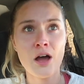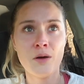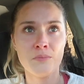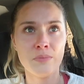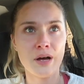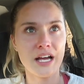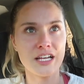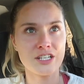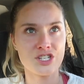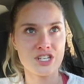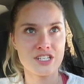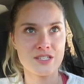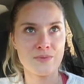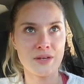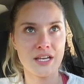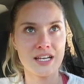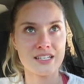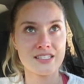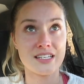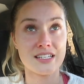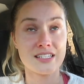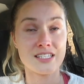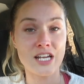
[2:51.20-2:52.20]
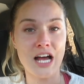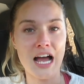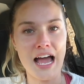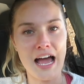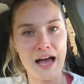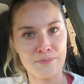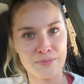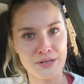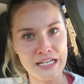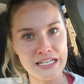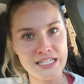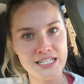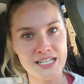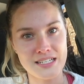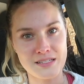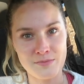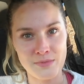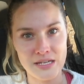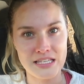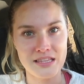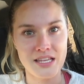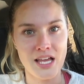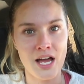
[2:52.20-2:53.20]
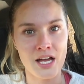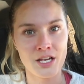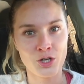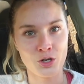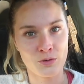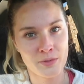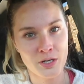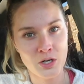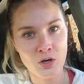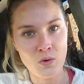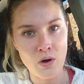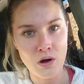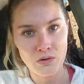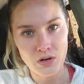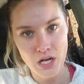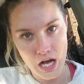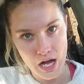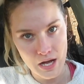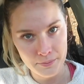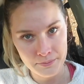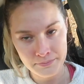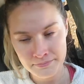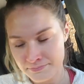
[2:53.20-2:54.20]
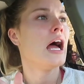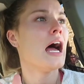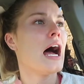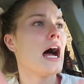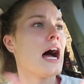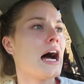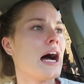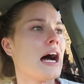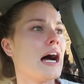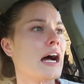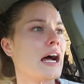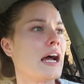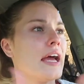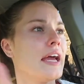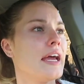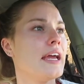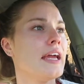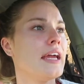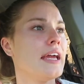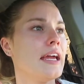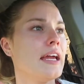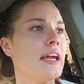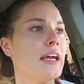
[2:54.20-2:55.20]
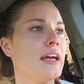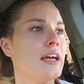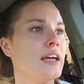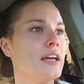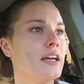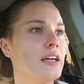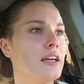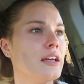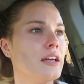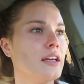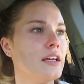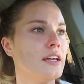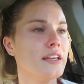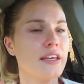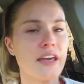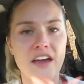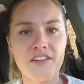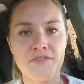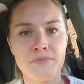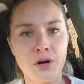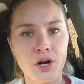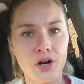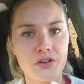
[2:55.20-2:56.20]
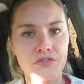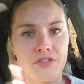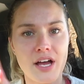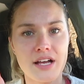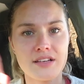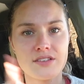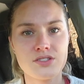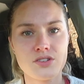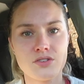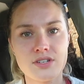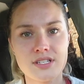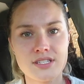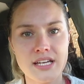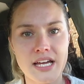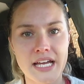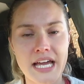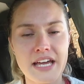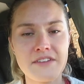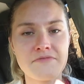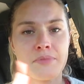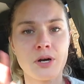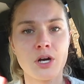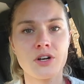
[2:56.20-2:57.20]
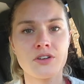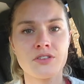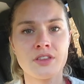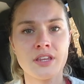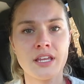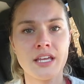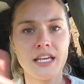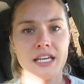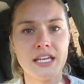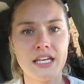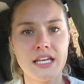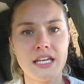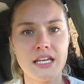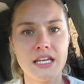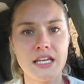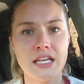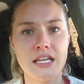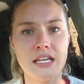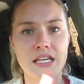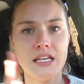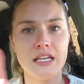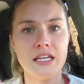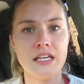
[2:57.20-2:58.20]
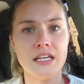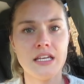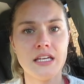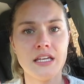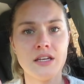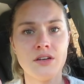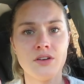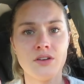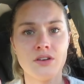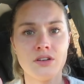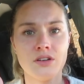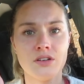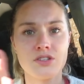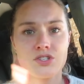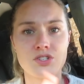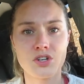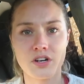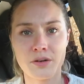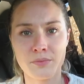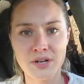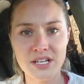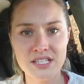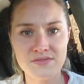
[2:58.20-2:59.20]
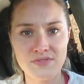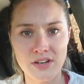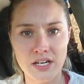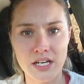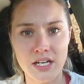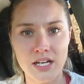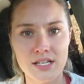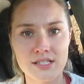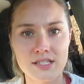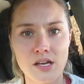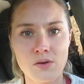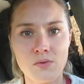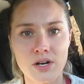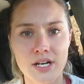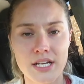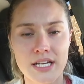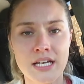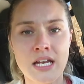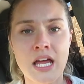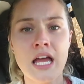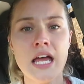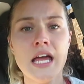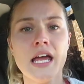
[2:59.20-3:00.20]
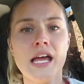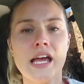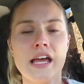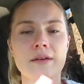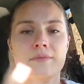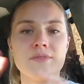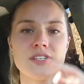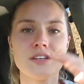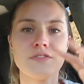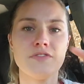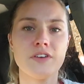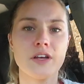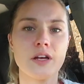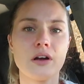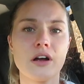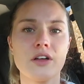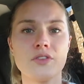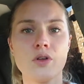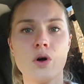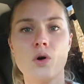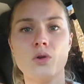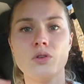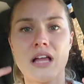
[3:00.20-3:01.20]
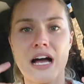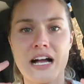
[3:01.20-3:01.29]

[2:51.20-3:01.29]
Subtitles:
but just because it's not happening doesn't mean that your milk won't come. I gave birth. As soon as I gave birth, he started breastfeeding because they wanted him to figure out the whole